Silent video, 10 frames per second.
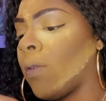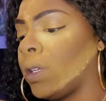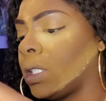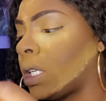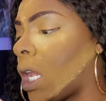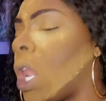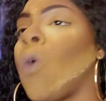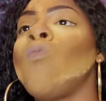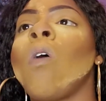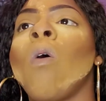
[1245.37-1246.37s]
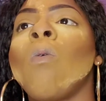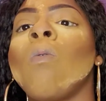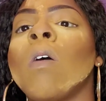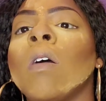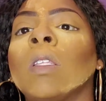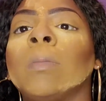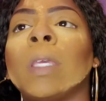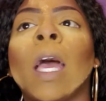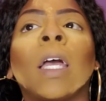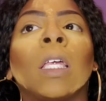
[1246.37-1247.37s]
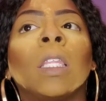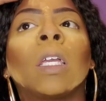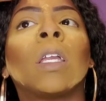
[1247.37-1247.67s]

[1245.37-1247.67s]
Just a no-no to be out here looking